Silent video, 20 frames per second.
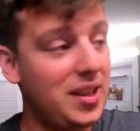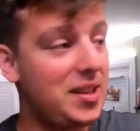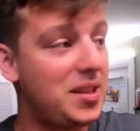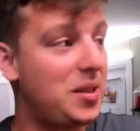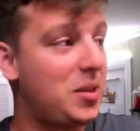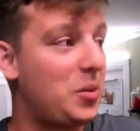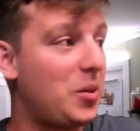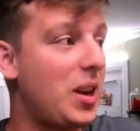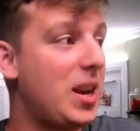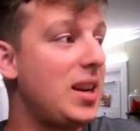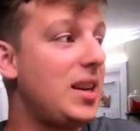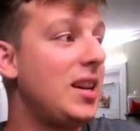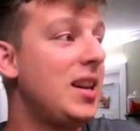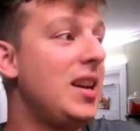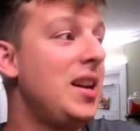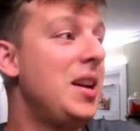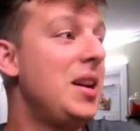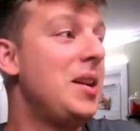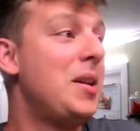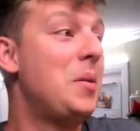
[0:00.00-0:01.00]
lenses, right?
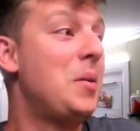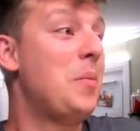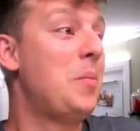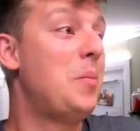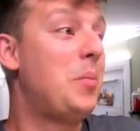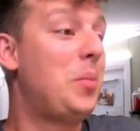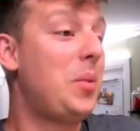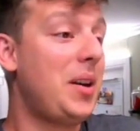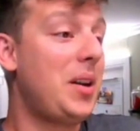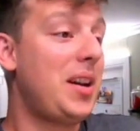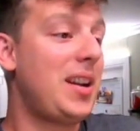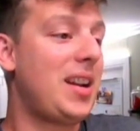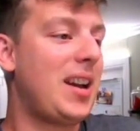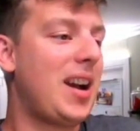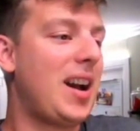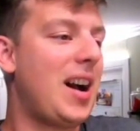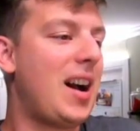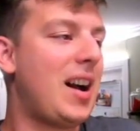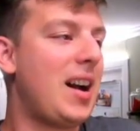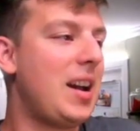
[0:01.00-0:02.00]
But
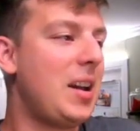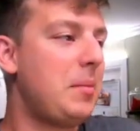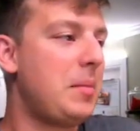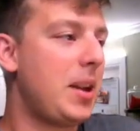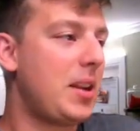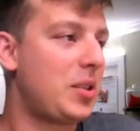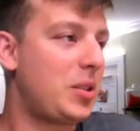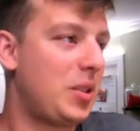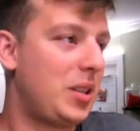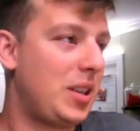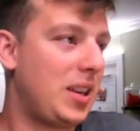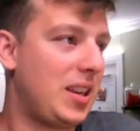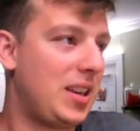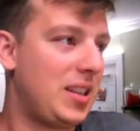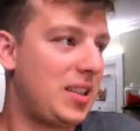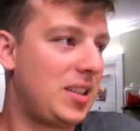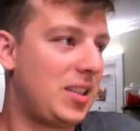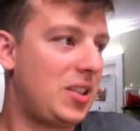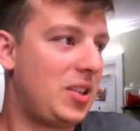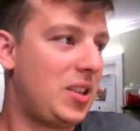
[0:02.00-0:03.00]
I'm actually going
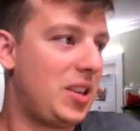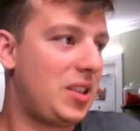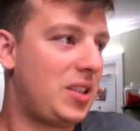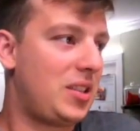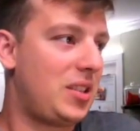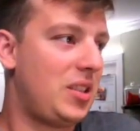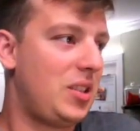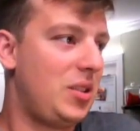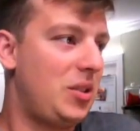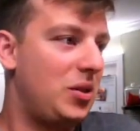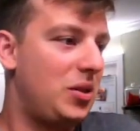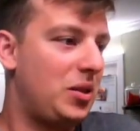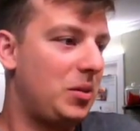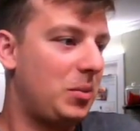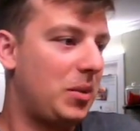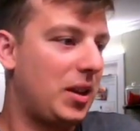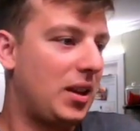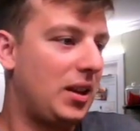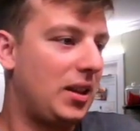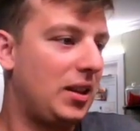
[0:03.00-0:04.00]
to suggest you do
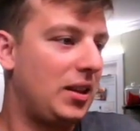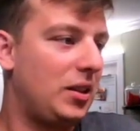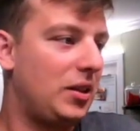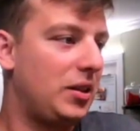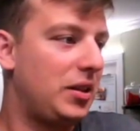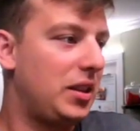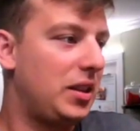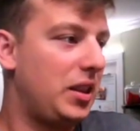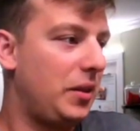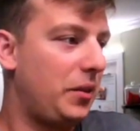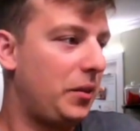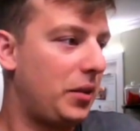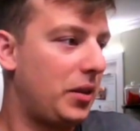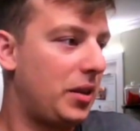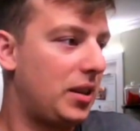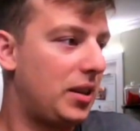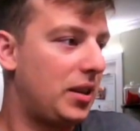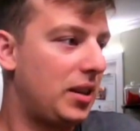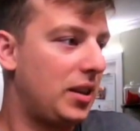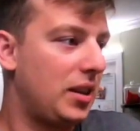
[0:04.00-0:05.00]
something a little
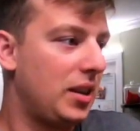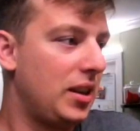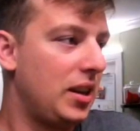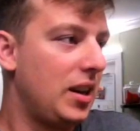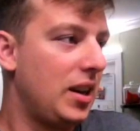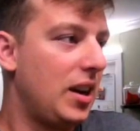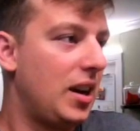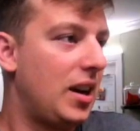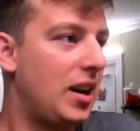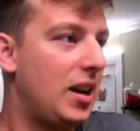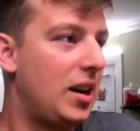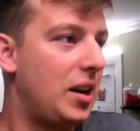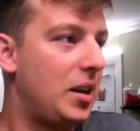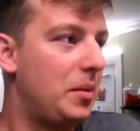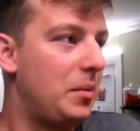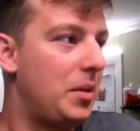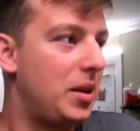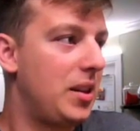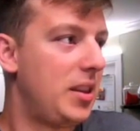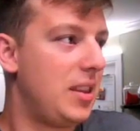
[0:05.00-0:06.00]
different
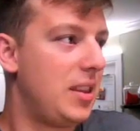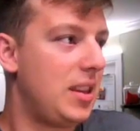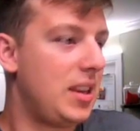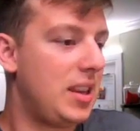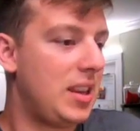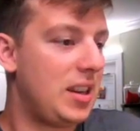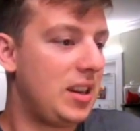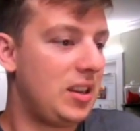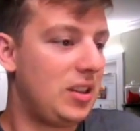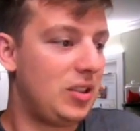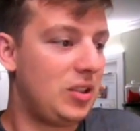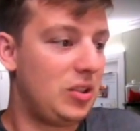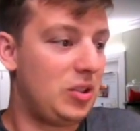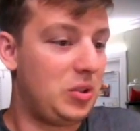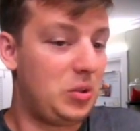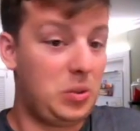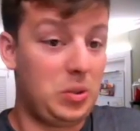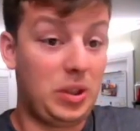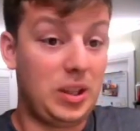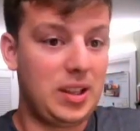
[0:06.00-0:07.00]
um, than
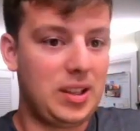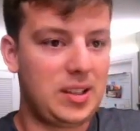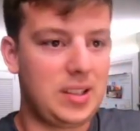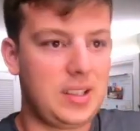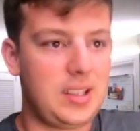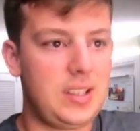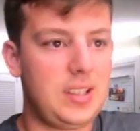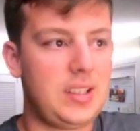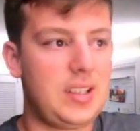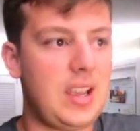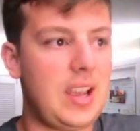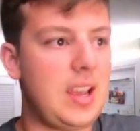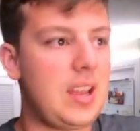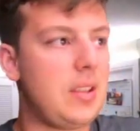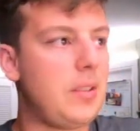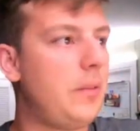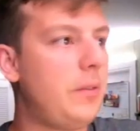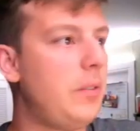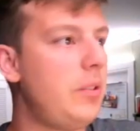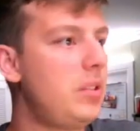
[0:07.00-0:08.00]
lenses.
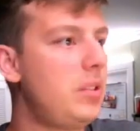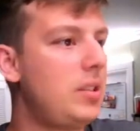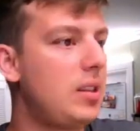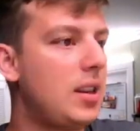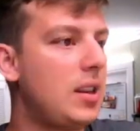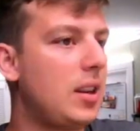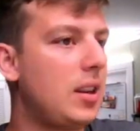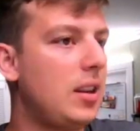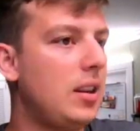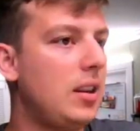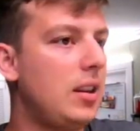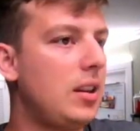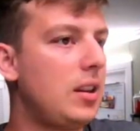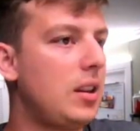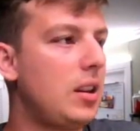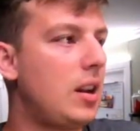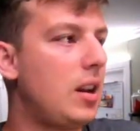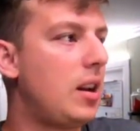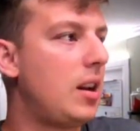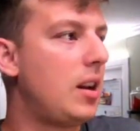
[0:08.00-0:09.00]
And the first thing
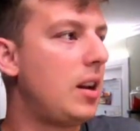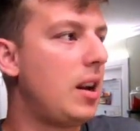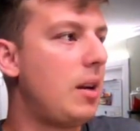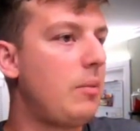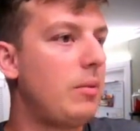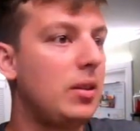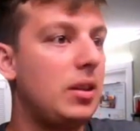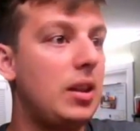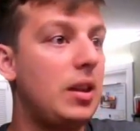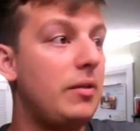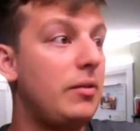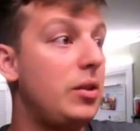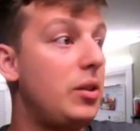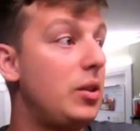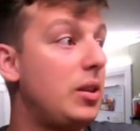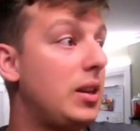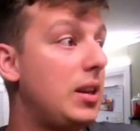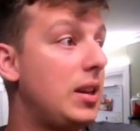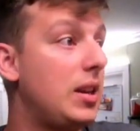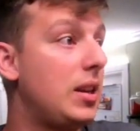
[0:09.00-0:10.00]
uh, I would love you
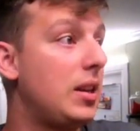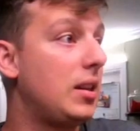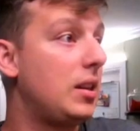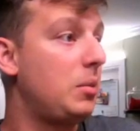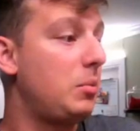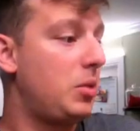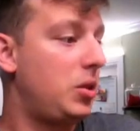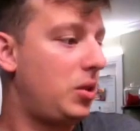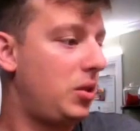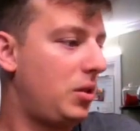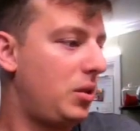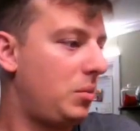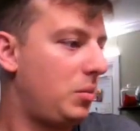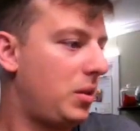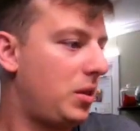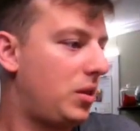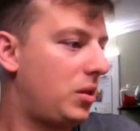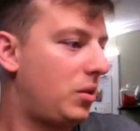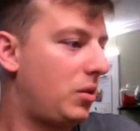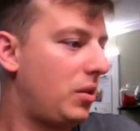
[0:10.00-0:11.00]
to get, let me show you
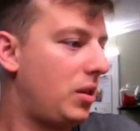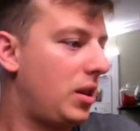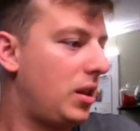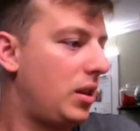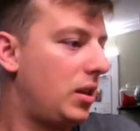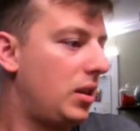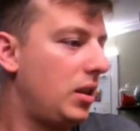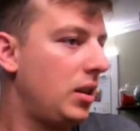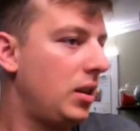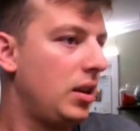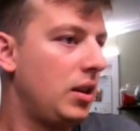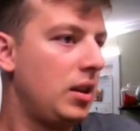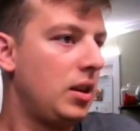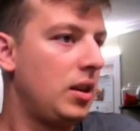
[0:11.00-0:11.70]
my screen.